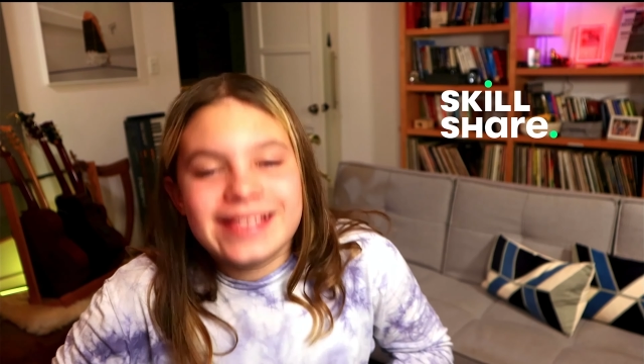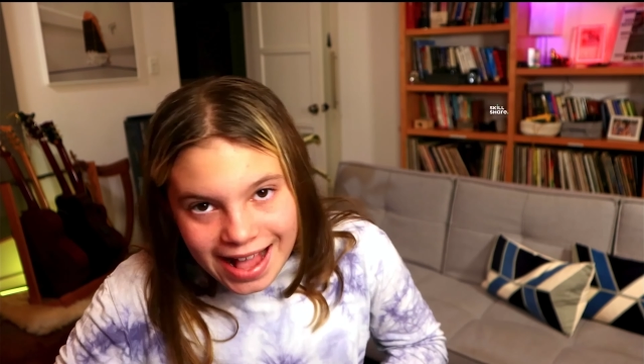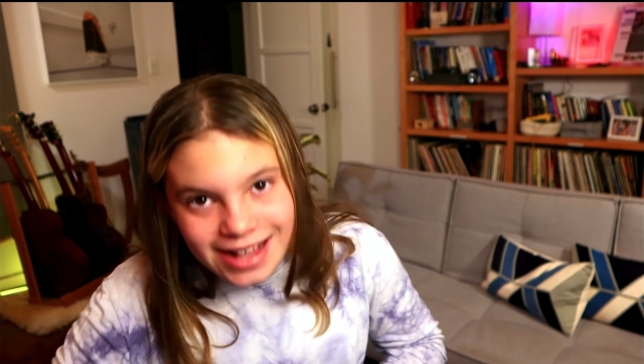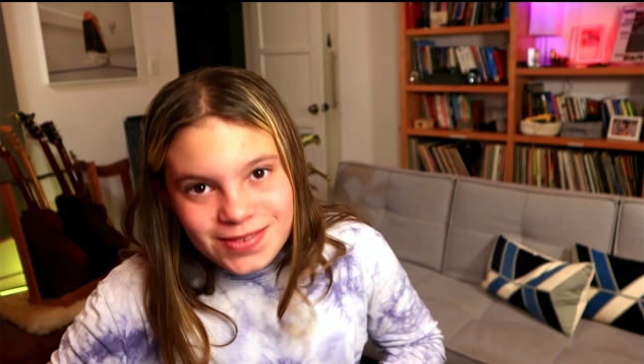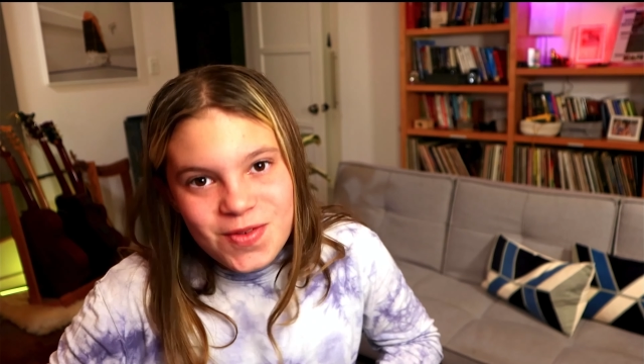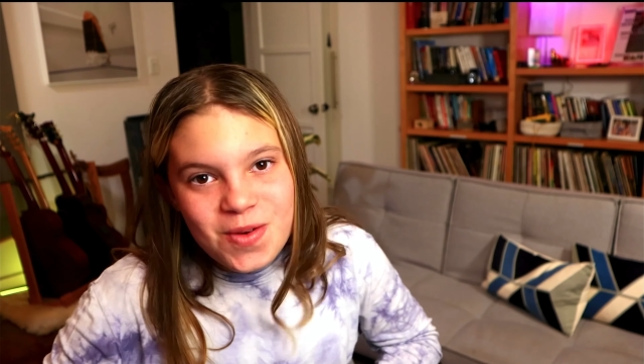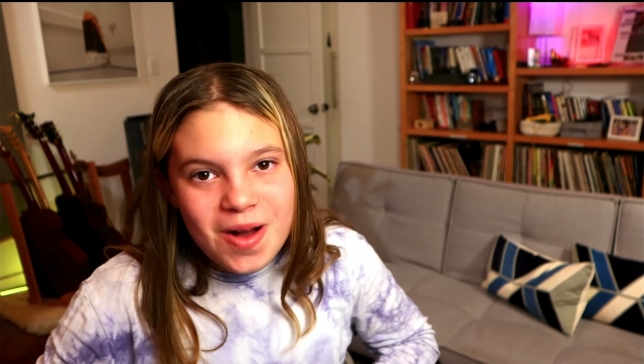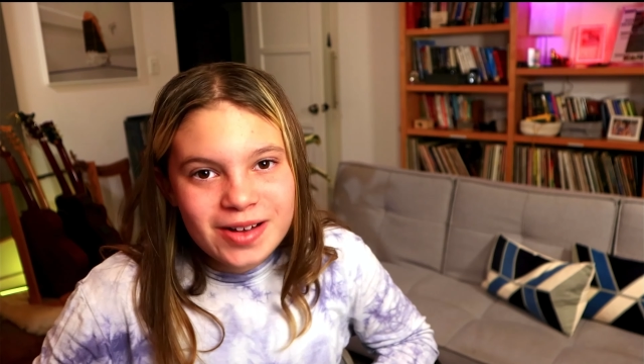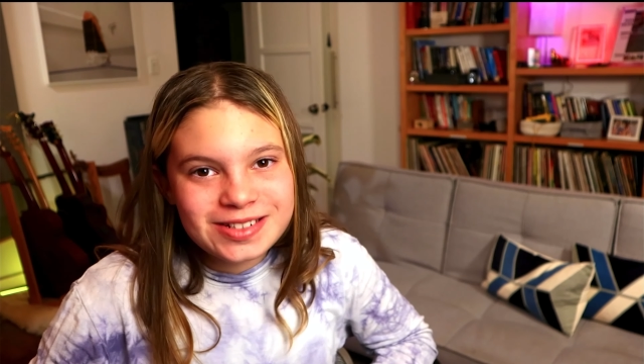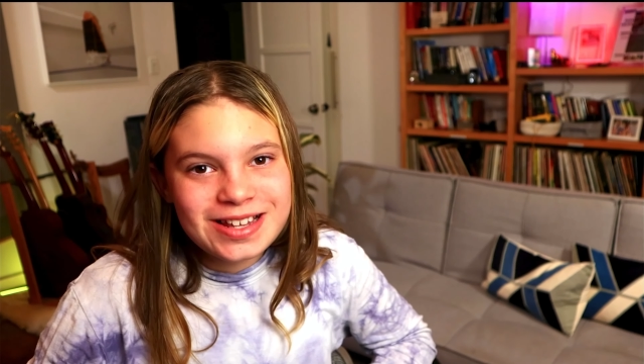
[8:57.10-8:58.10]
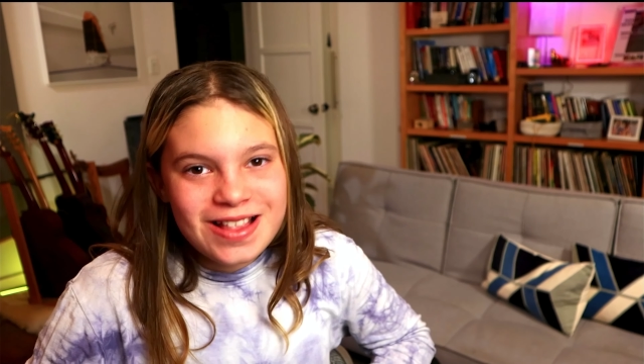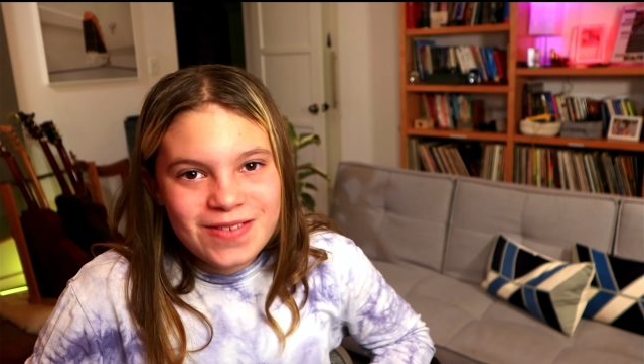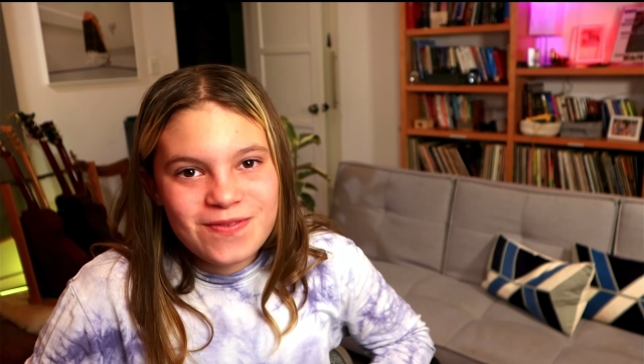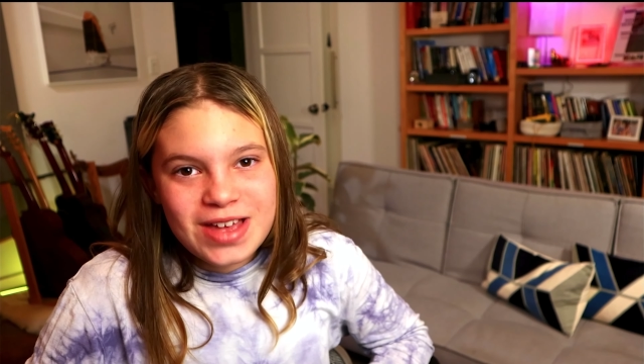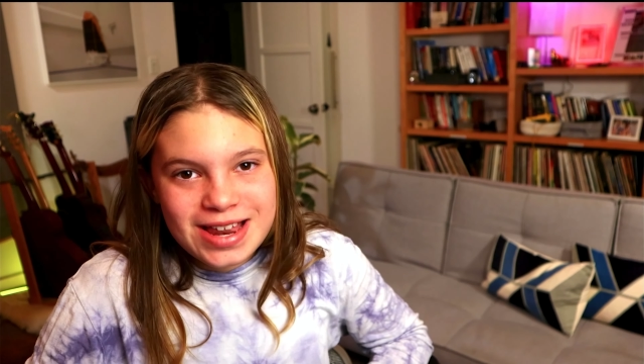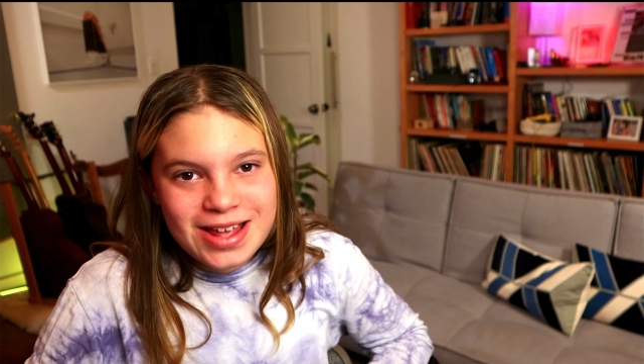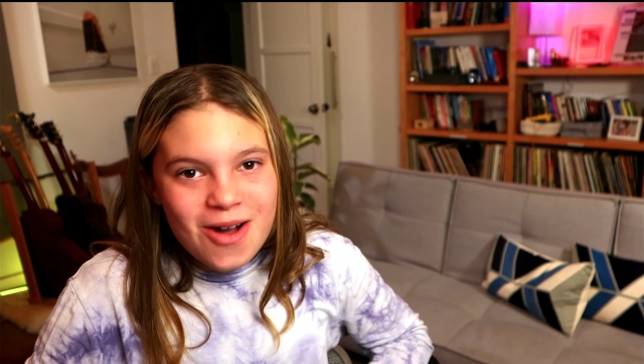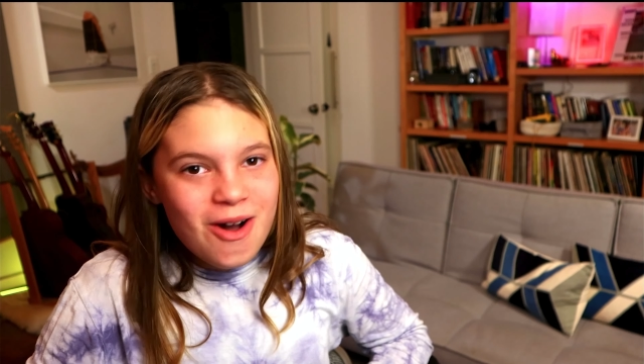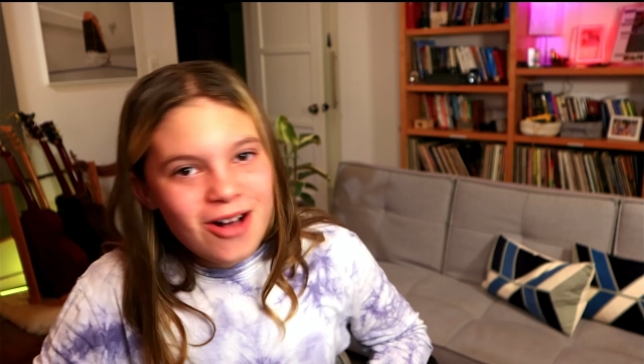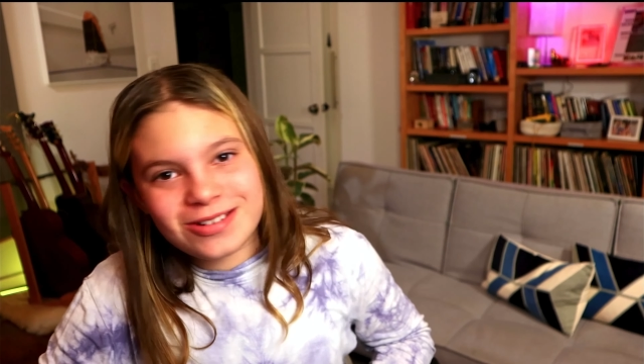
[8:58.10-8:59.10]
Thanks for watching this
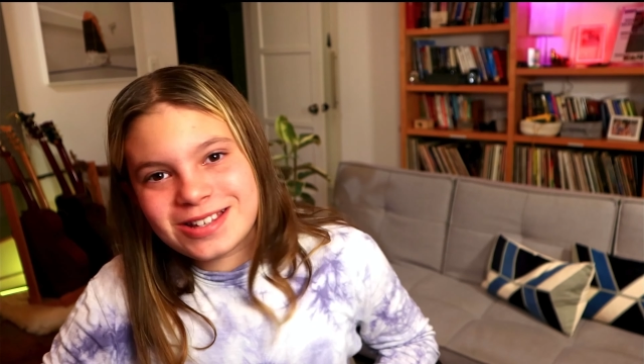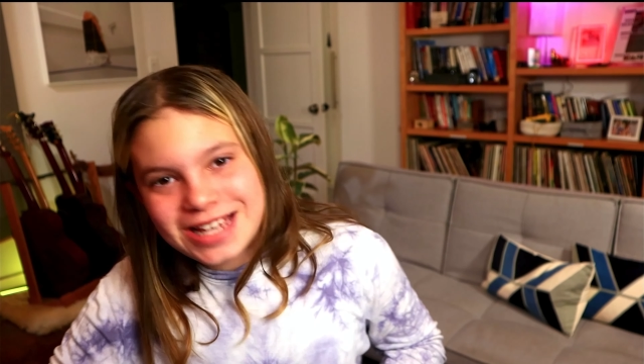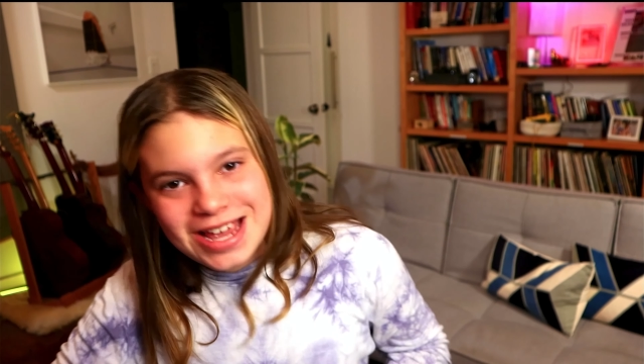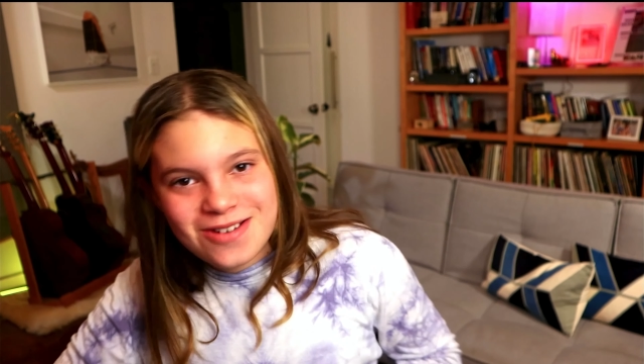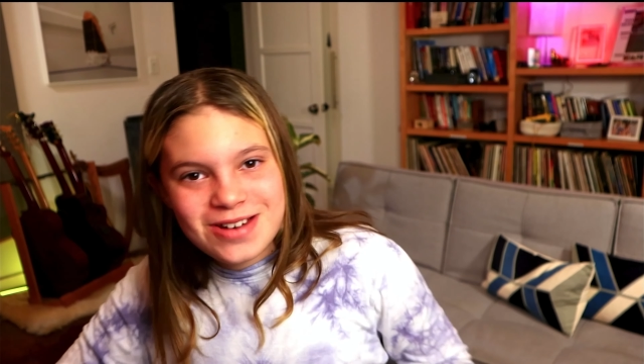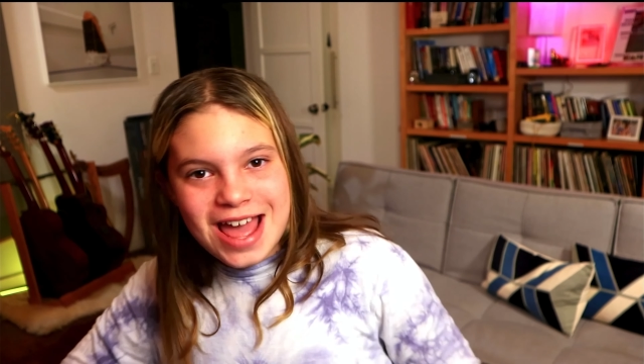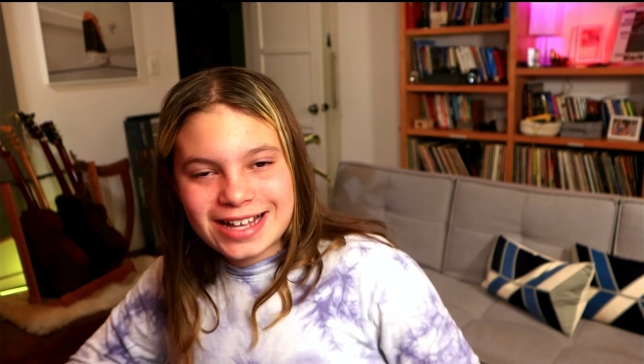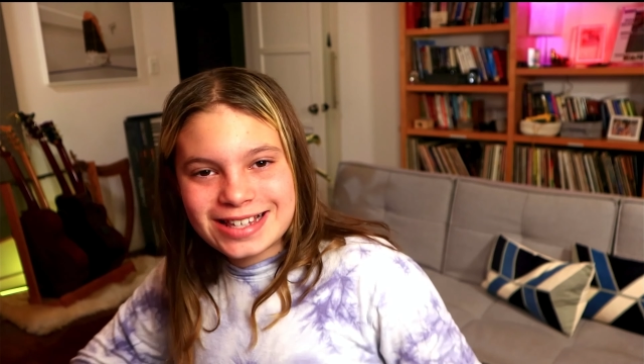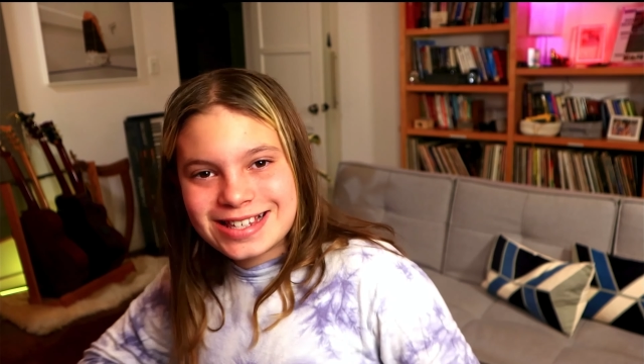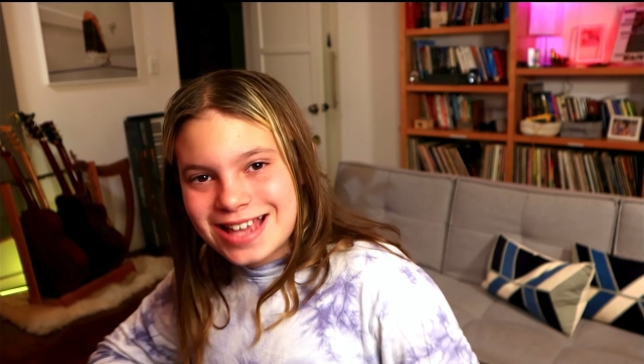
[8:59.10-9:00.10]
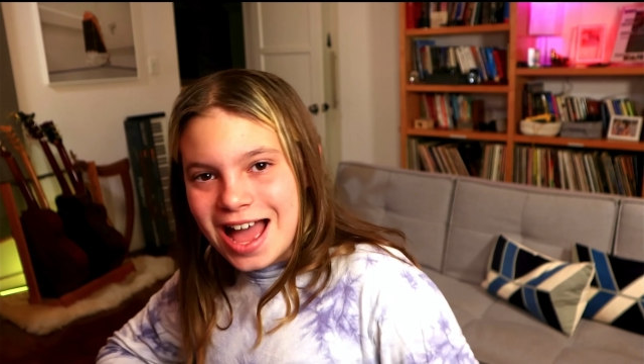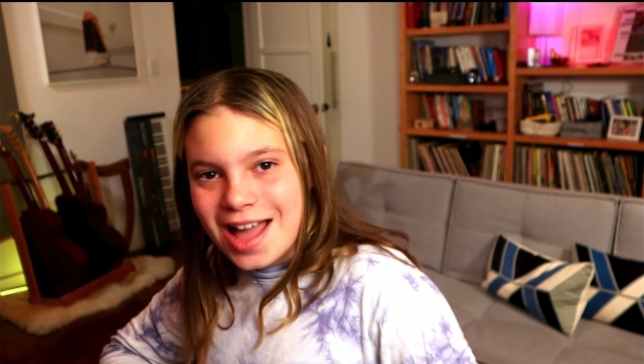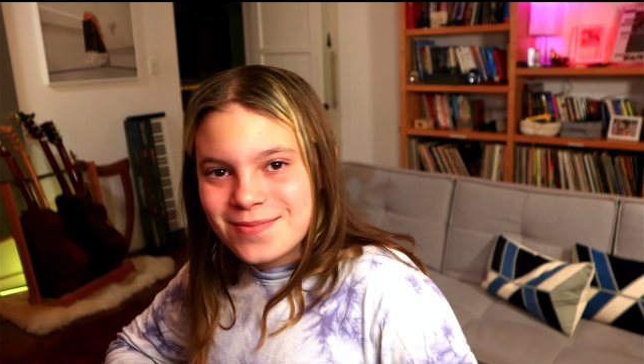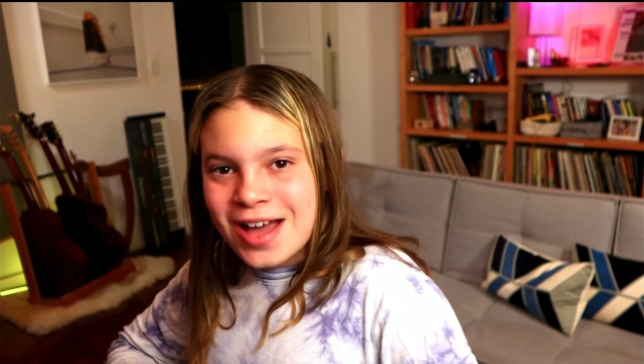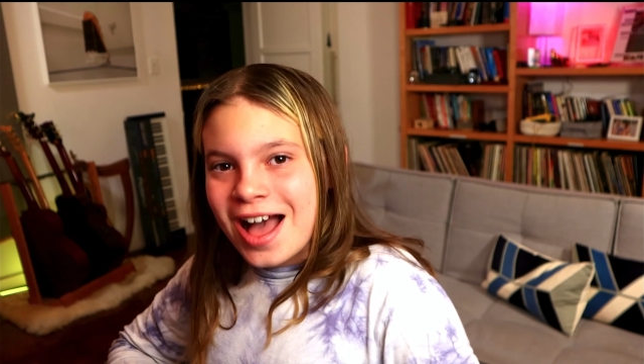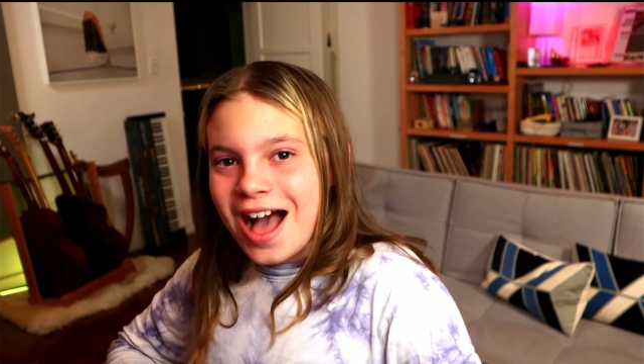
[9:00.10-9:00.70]
video. I'll see you next time.